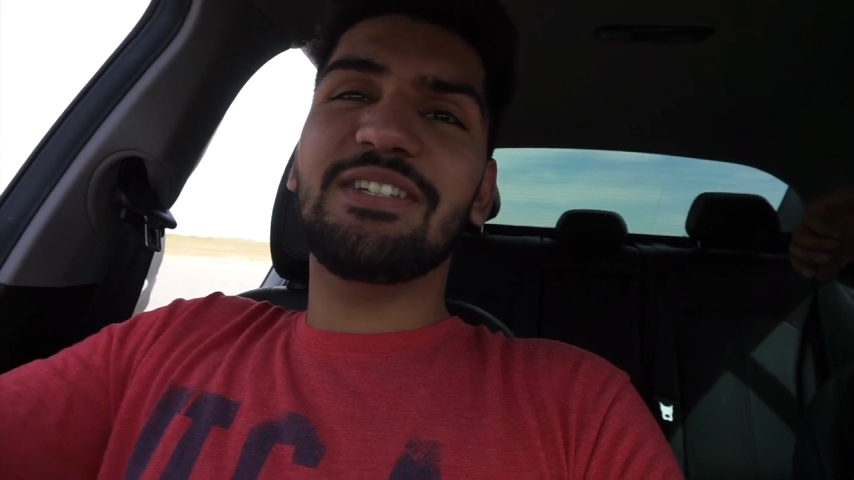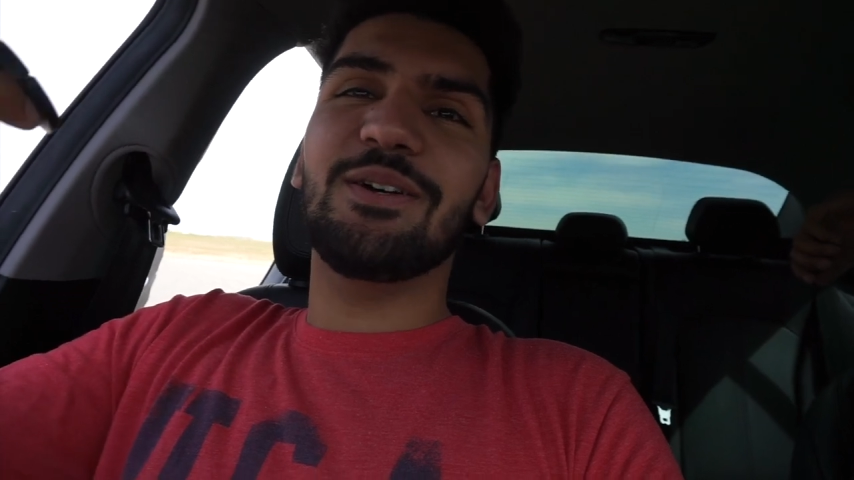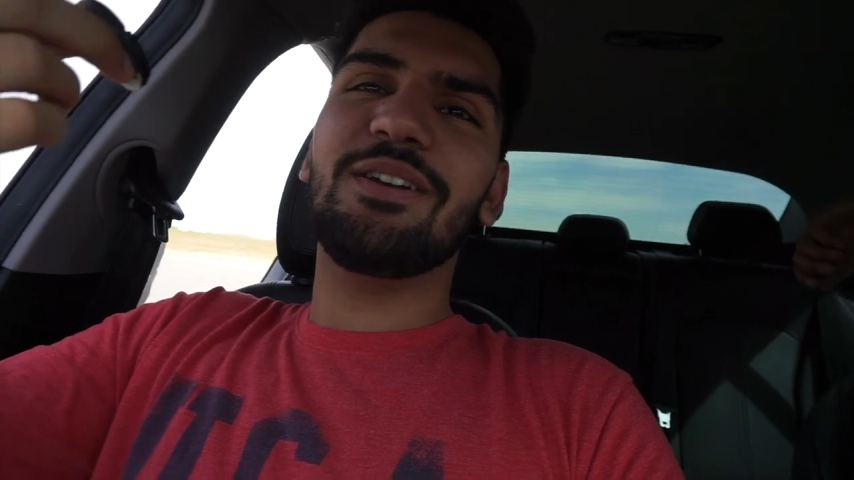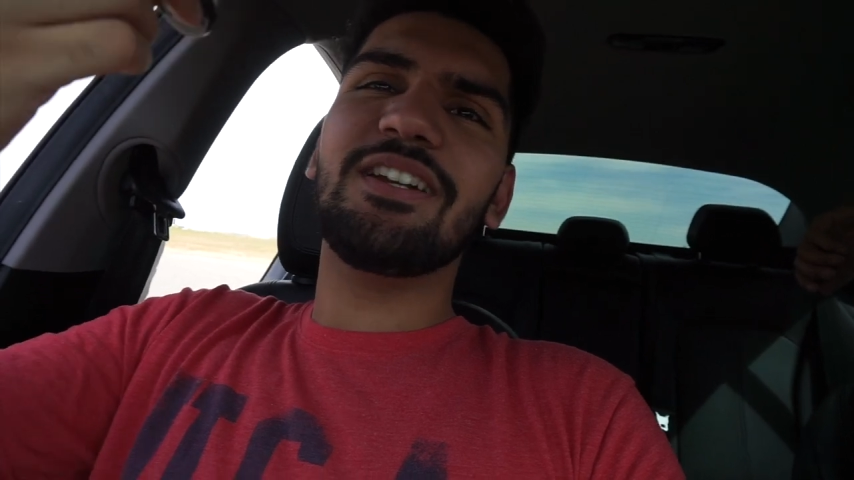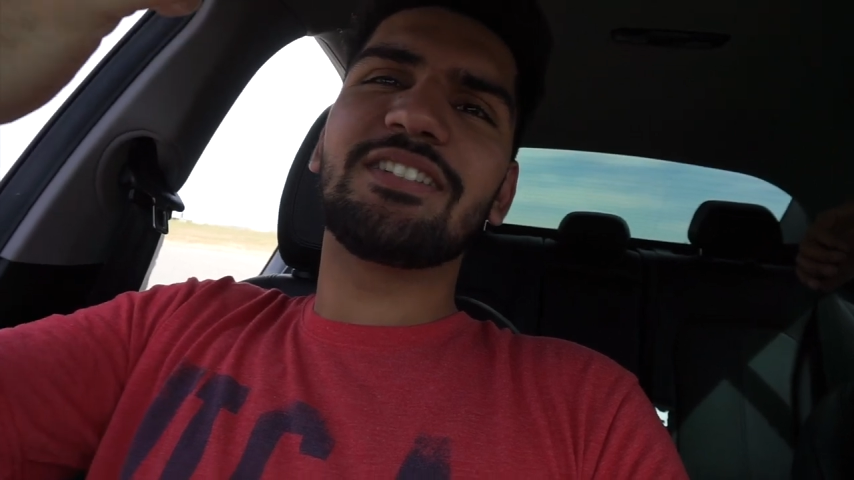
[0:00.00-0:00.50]

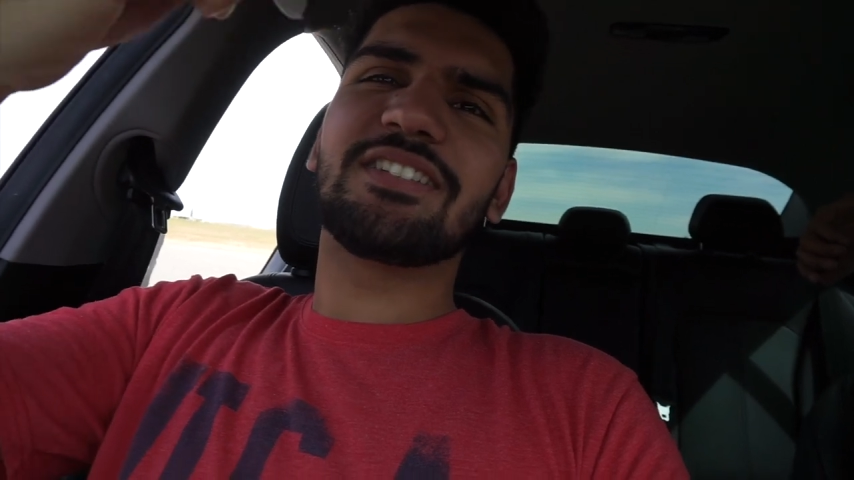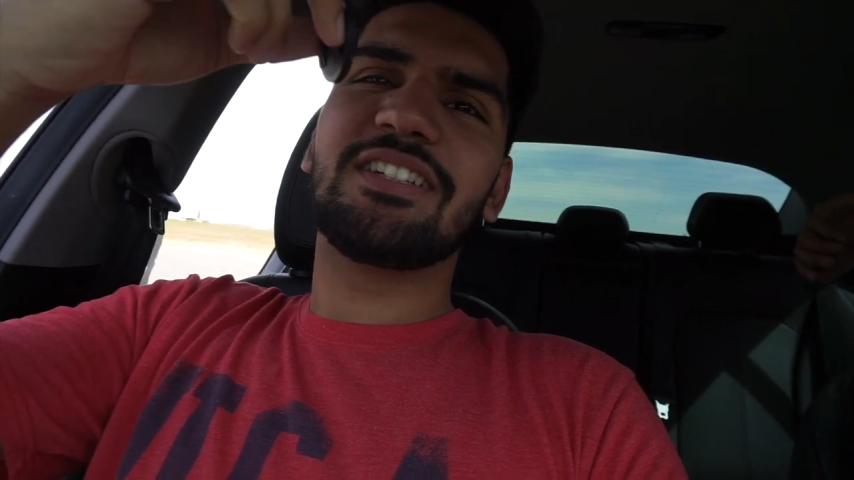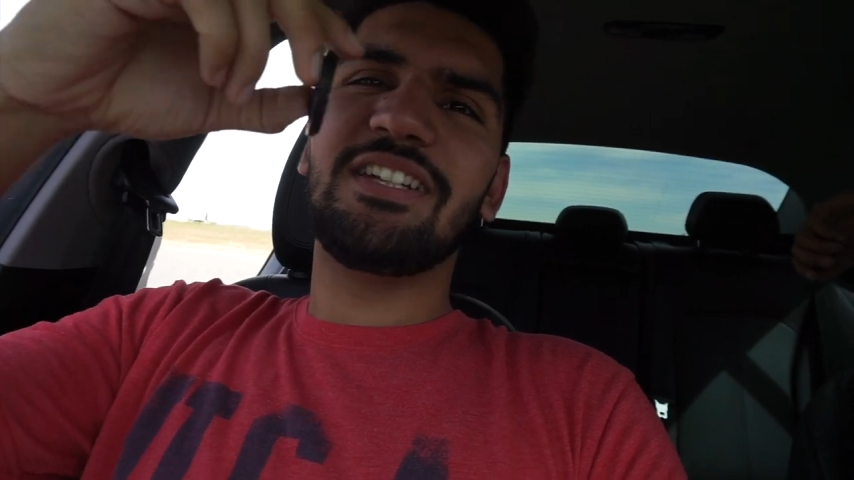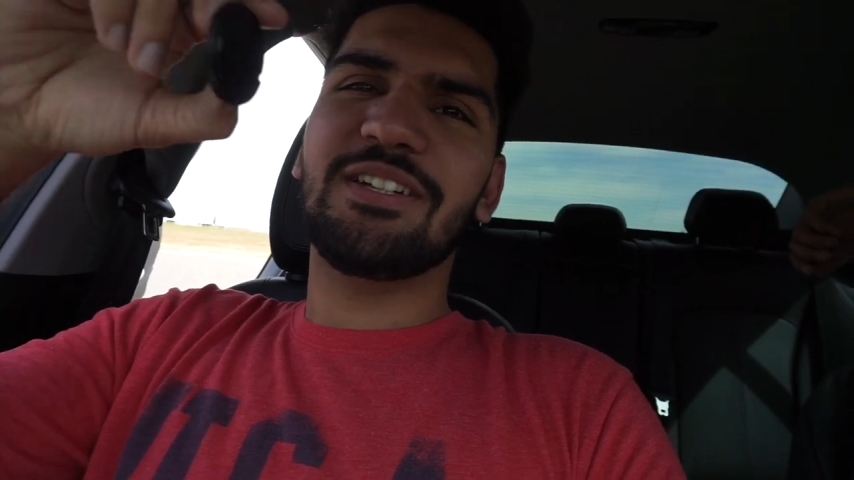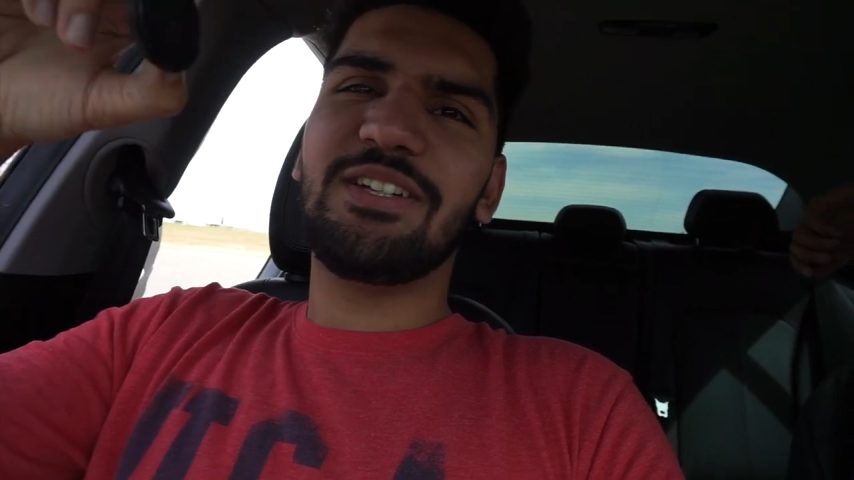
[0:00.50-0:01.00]
Donuts,
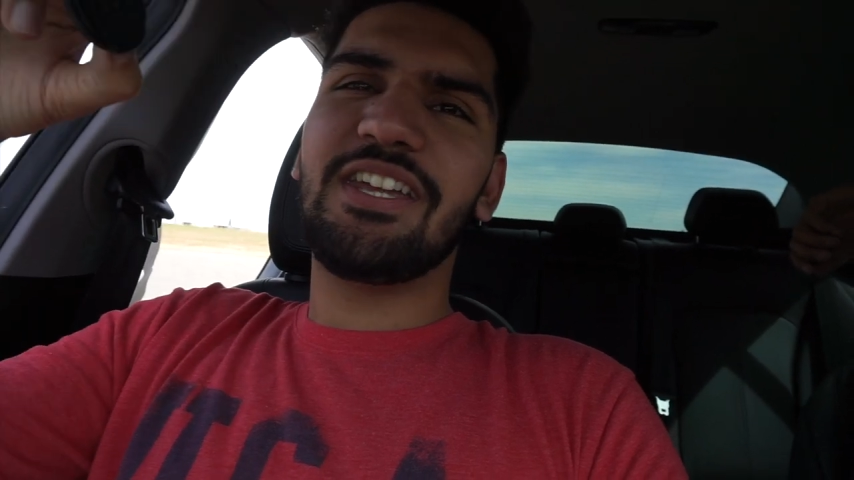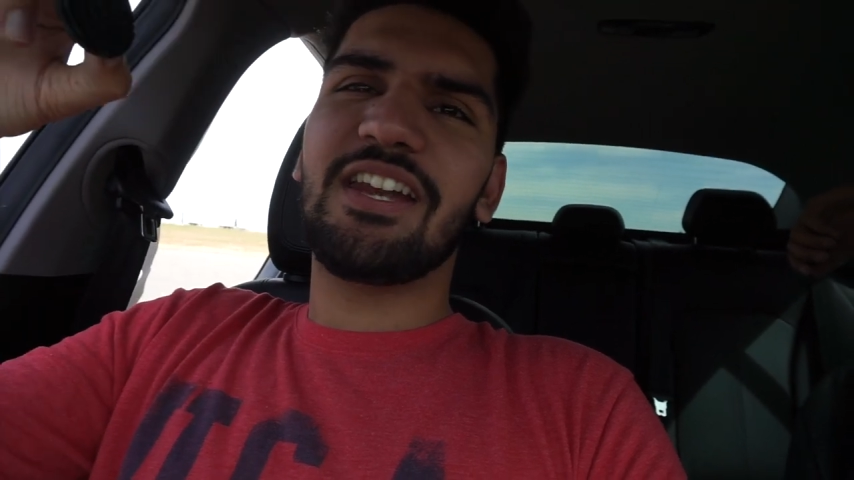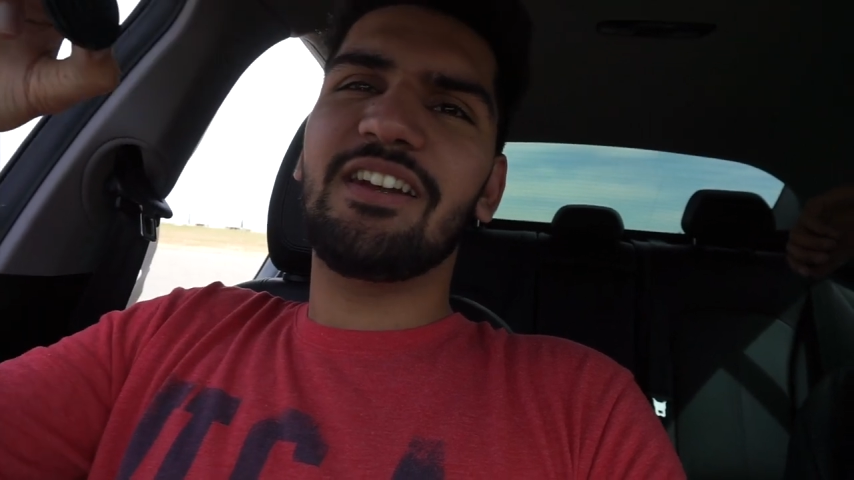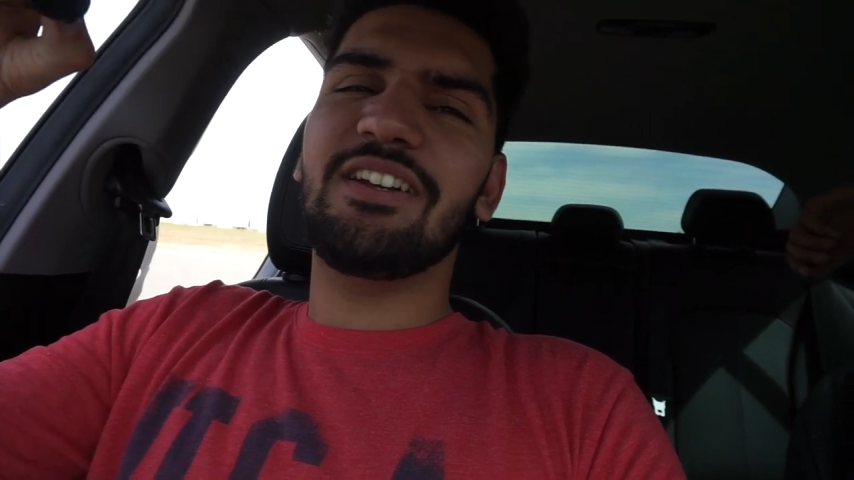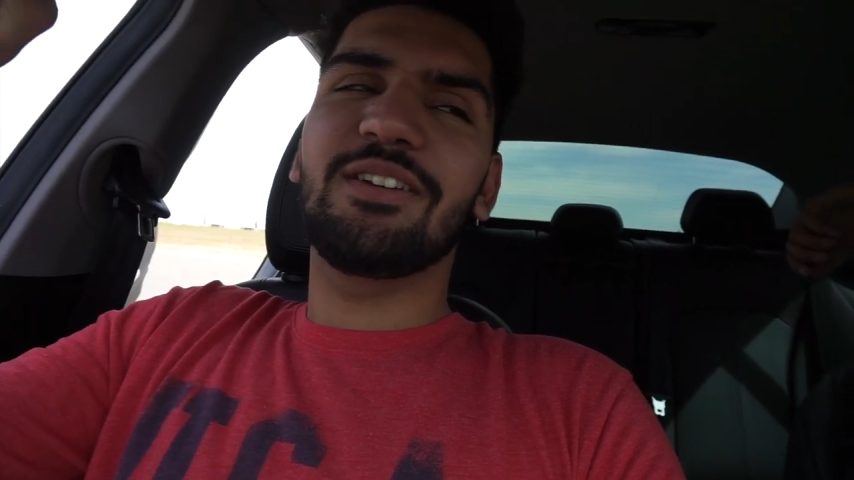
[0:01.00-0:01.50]
you know, you gotta
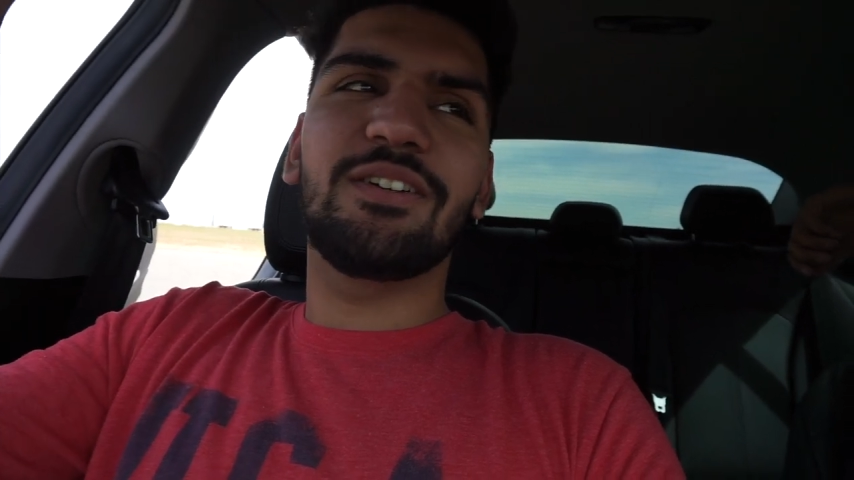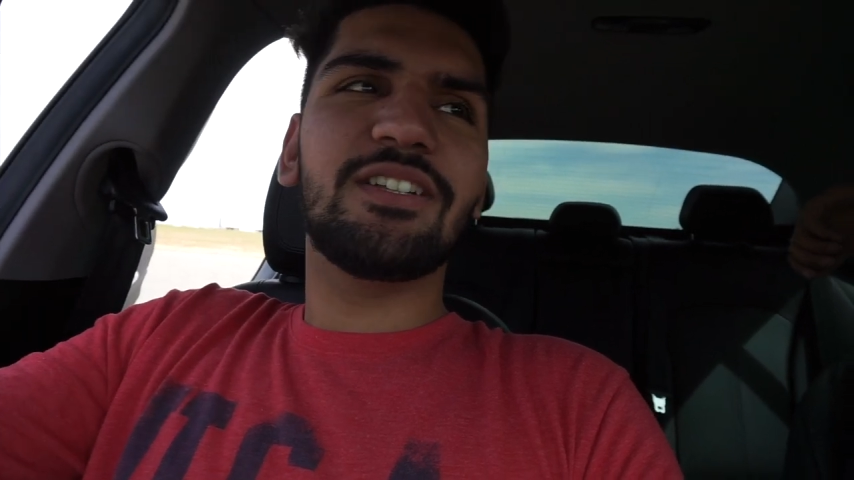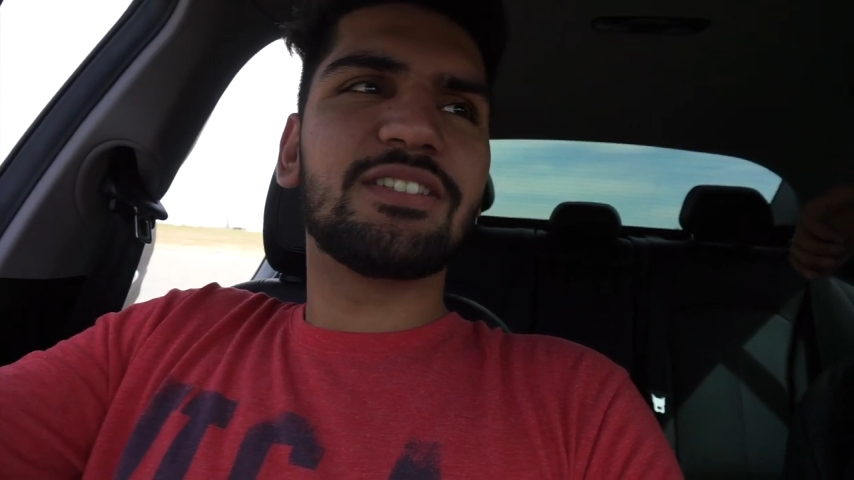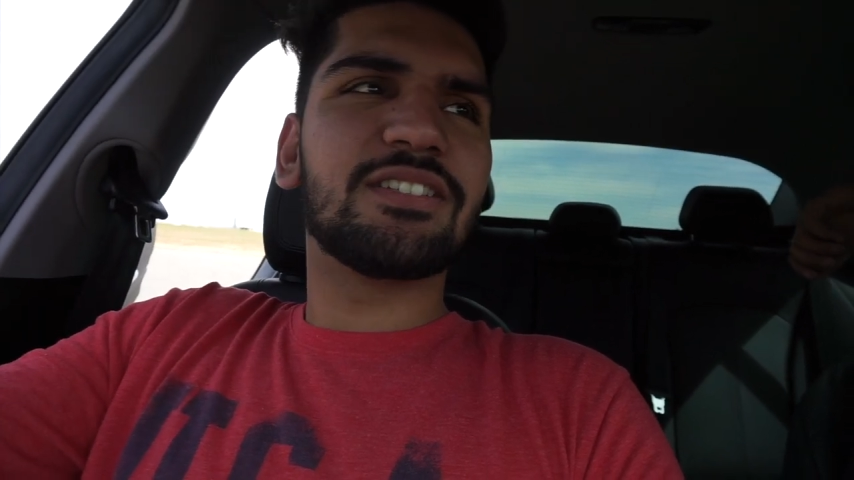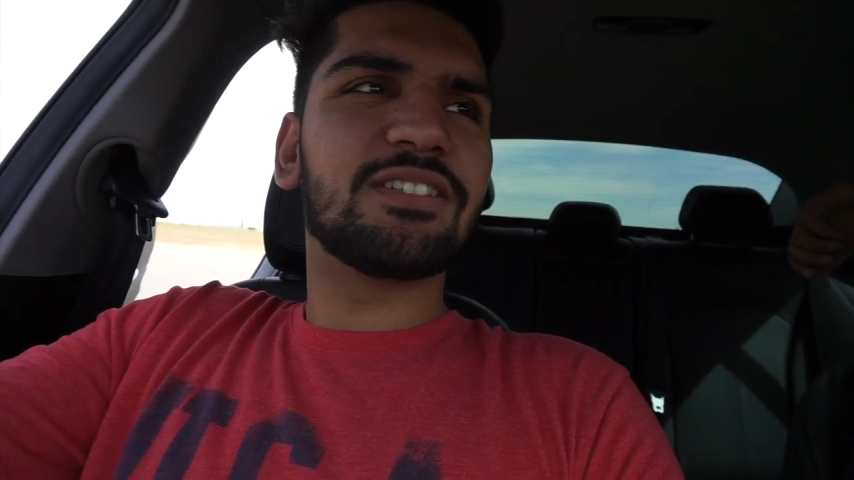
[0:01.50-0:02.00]
learn
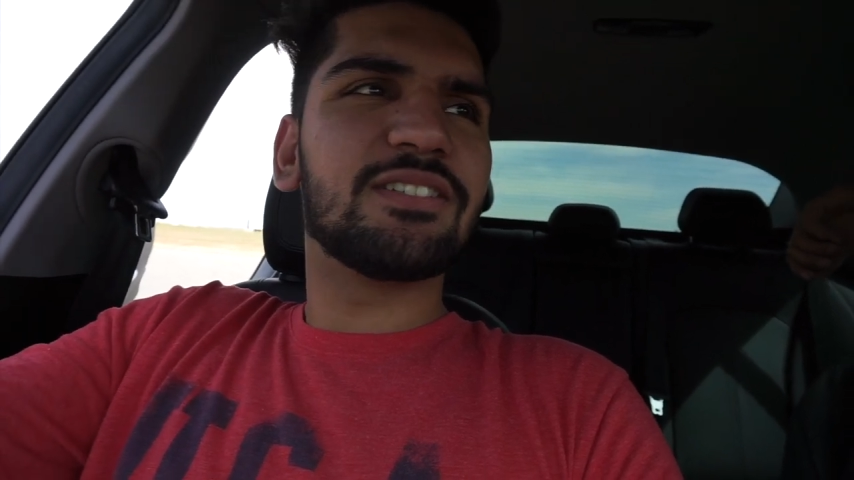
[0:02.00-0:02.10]
donuts.